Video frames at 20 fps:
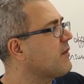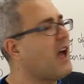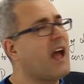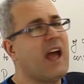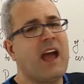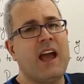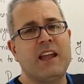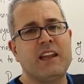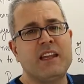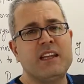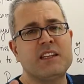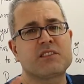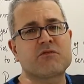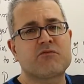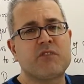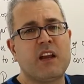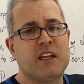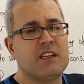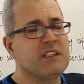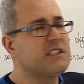and its
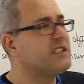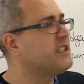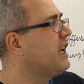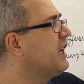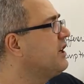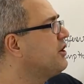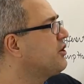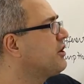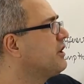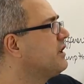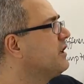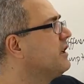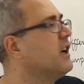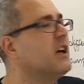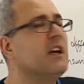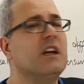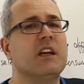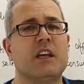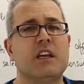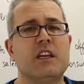realization
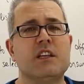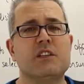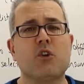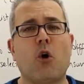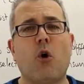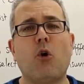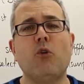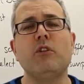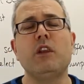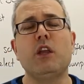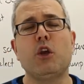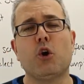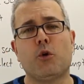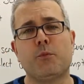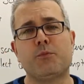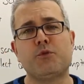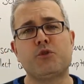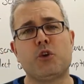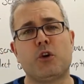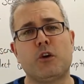is only
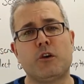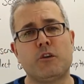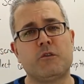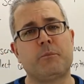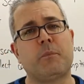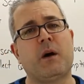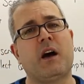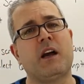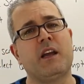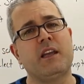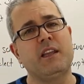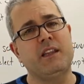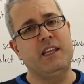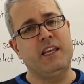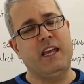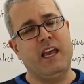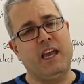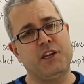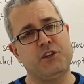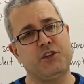observed by
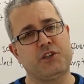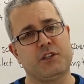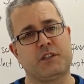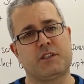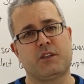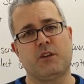the agent.